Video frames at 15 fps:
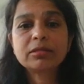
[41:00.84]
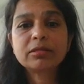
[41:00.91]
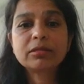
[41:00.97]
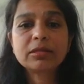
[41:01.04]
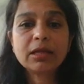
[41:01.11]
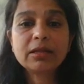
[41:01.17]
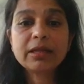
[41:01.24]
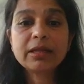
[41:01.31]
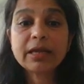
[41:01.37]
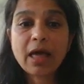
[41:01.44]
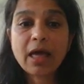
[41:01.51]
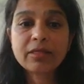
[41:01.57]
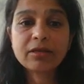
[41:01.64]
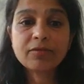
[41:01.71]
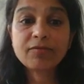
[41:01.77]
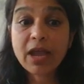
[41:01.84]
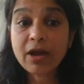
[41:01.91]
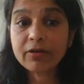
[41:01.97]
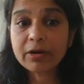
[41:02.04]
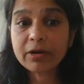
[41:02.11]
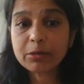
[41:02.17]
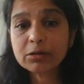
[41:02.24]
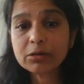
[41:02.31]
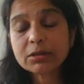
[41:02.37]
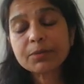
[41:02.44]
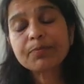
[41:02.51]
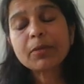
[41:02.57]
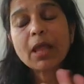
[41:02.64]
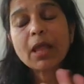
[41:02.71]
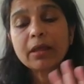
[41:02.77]
than the other variables.
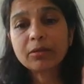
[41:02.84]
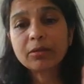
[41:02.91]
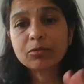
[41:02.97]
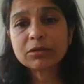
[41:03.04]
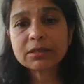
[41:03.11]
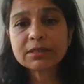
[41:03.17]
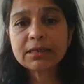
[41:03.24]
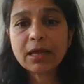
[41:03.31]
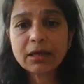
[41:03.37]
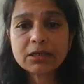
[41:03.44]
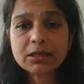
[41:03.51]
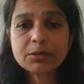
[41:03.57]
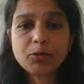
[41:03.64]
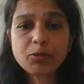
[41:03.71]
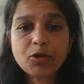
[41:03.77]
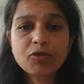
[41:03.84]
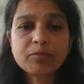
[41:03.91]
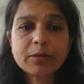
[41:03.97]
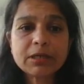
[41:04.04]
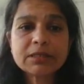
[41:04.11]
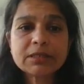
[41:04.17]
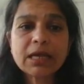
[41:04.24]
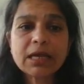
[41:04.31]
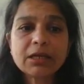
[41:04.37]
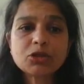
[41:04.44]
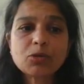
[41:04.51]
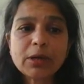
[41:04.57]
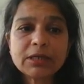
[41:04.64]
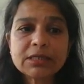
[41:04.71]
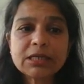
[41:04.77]
There was a slight improvement in
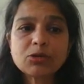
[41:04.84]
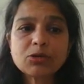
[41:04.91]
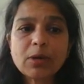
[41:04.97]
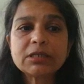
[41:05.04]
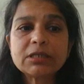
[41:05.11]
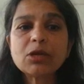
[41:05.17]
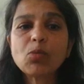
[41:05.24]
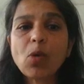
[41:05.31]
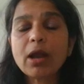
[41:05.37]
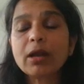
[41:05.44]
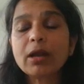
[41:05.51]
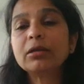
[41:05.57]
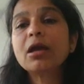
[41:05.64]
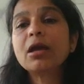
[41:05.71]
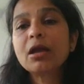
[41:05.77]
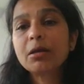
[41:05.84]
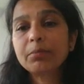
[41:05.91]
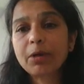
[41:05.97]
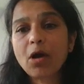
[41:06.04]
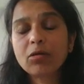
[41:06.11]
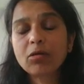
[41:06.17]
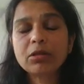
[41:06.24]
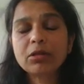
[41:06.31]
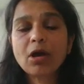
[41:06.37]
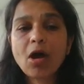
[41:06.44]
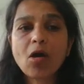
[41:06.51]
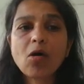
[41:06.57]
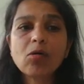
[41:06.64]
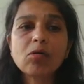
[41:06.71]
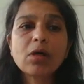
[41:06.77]
2021, but on the
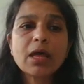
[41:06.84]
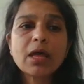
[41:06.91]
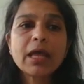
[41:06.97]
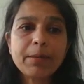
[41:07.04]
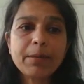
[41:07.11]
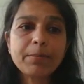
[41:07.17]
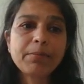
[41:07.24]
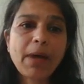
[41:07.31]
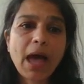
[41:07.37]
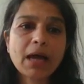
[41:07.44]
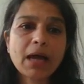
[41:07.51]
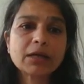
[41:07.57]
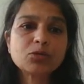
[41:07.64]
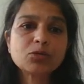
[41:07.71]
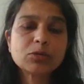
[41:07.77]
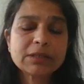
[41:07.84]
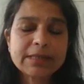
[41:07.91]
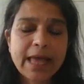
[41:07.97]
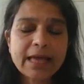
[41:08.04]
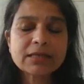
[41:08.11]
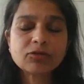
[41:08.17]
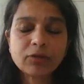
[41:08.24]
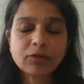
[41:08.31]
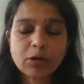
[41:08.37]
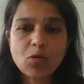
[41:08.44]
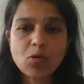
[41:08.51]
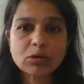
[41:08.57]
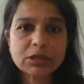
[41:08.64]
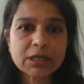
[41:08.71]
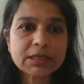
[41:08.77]
whole, impact was less
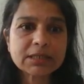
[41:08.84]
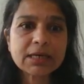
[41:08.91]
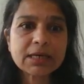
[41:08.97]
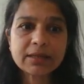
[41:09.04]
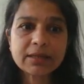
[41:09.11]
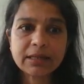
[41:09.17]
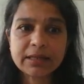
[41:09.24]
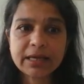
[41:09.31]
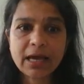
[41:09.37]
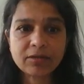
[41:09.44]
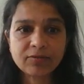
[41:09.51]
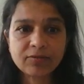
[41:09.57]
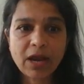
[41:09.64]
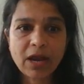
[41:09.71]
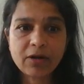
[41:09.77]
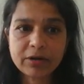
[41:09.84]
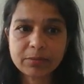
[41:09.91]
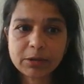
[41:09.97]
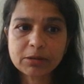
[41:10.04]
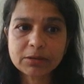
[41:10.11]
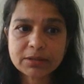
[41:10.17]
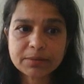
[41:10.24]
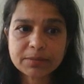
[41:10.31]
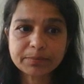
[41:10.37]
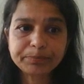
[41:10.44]
recorded than the other variables.